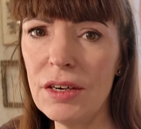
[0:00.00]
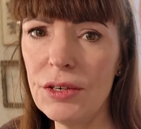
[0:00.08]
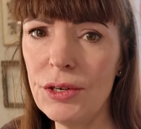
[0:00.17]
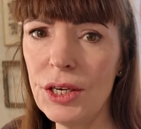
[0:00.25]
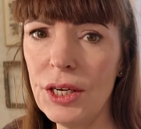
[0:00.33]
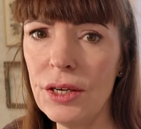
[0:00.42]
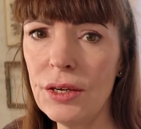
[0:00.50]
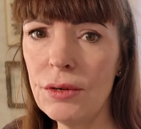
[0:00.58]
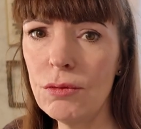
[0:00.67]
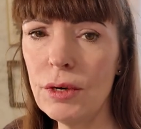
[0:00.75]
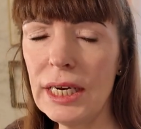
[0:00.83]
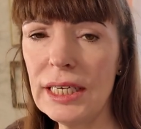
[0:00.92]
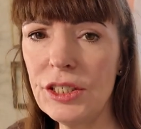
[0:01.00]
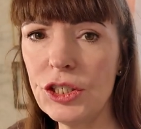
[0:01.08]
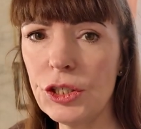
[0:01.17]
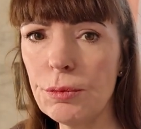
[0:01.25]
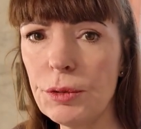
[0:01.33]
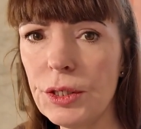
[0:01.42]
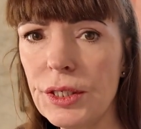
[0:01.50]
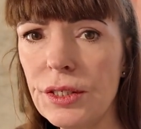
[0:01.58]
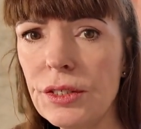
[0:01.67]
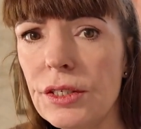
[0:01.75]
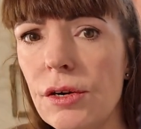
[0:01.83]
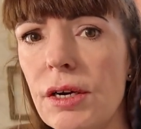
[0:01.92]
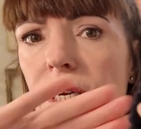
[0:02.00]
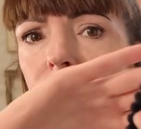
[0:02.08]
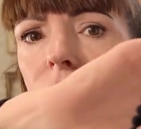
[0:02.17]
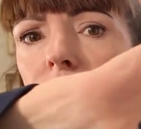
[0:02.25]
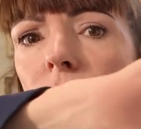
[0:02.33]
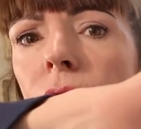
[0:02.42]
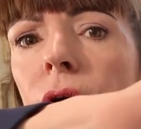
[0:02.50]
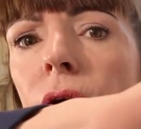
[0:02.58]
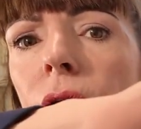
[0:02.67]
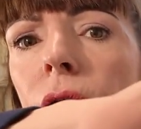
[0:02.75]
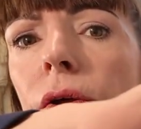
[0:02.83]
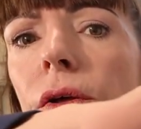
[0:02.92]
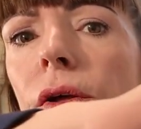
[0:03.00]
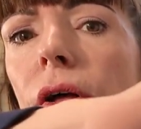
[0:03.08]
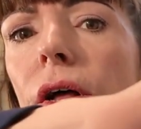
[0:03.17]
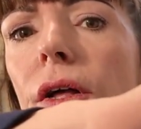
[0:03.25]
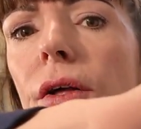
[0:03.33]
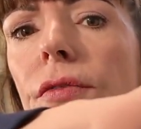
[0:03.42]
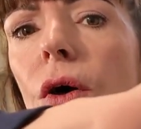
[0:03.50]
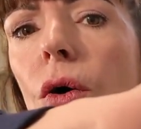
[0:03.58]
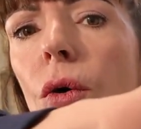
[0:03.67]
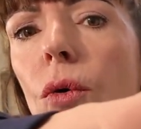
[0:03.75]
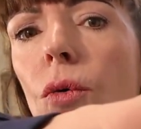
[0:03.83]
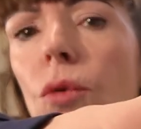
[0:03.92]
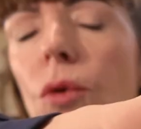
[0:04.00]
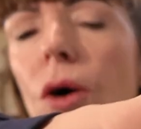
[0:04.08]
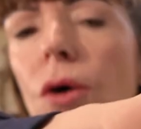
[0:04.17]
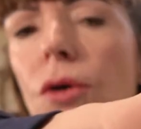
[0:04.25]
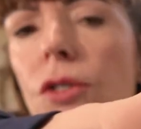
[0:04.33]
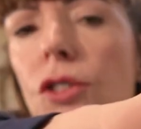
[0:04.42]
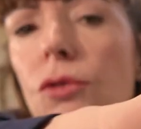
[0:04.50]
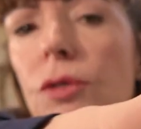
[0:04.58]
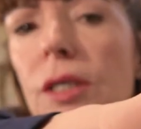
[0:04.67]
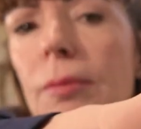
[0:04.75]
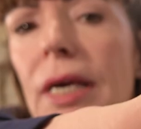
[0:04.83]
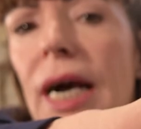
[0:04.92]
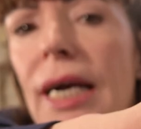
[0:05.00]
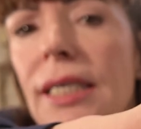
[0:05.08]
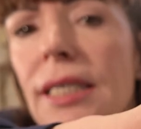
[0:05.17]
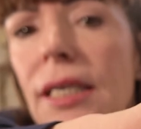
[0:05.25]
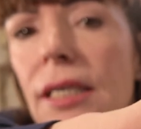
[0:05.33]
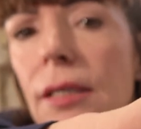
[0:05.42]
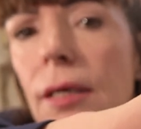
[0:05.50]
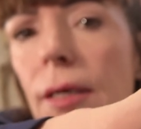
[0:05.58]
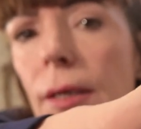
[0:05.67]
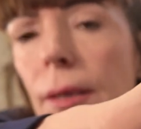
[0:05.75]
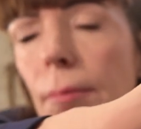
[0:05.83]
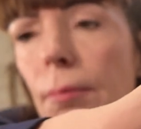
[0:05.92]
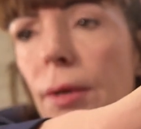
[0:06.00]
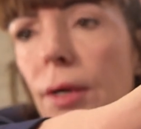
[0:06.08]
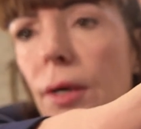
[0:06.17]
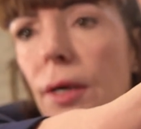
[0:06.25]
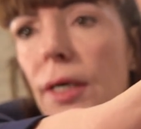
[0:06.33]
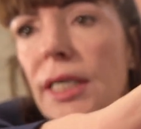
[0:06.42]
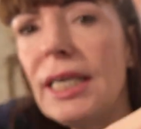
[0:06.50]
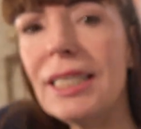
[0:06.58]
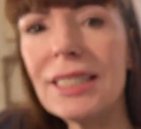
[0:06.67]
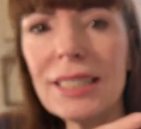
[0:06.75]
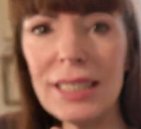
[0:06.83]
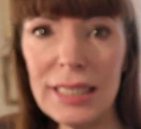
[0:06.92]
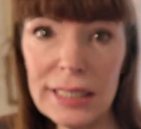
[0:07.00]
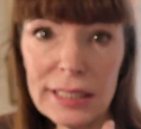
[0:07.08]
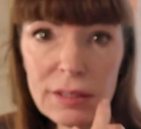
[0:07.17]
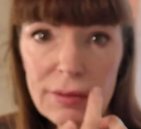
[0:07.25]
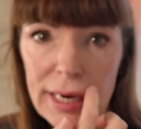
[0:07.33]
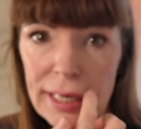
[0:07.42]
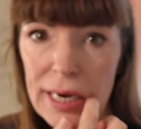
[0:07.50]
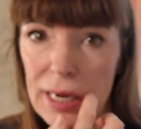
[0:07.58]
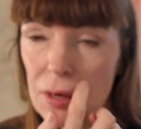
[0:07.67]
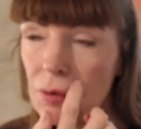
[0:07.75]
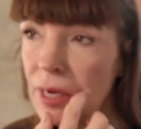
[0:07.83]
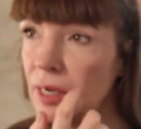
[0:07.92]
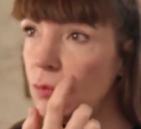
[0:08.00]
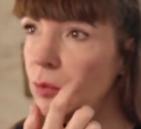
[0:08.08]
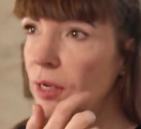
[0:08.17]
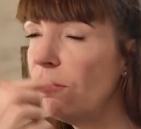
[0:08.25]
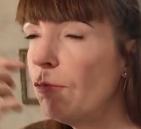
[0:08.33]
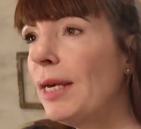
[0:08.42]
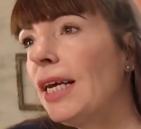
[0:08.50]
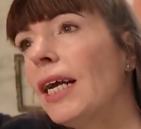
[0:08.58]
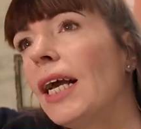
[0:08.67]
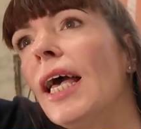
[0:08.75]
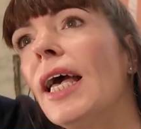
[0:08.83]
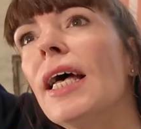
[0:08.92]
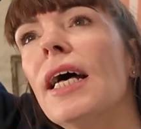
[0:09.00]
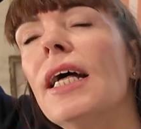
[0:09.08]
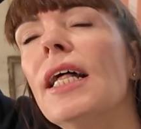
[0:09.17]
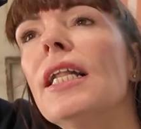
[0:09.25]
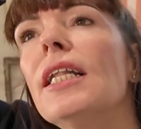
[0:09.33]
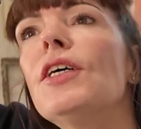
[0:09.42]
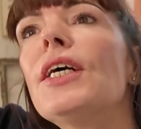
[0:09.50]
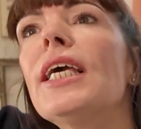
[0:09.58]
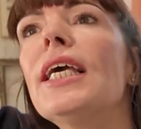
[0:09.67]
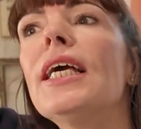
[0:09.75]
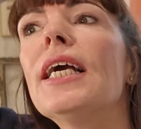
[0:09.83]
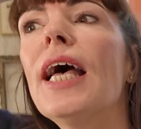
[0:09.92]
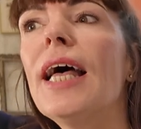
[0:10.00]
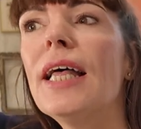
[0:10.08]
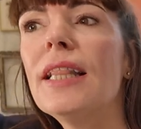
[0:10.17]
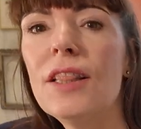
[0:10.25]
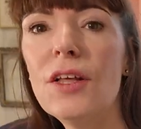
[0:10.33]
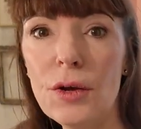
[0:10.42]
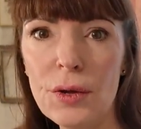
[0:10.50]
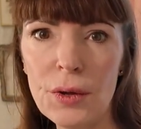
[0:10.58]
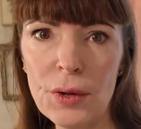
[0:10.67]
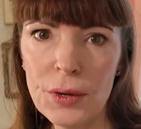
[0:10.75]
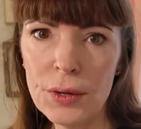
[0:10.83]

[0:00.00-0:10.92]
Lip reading: very religious person, so I don't know the whole story behind it, but it's Easter right now, and we've been looking at the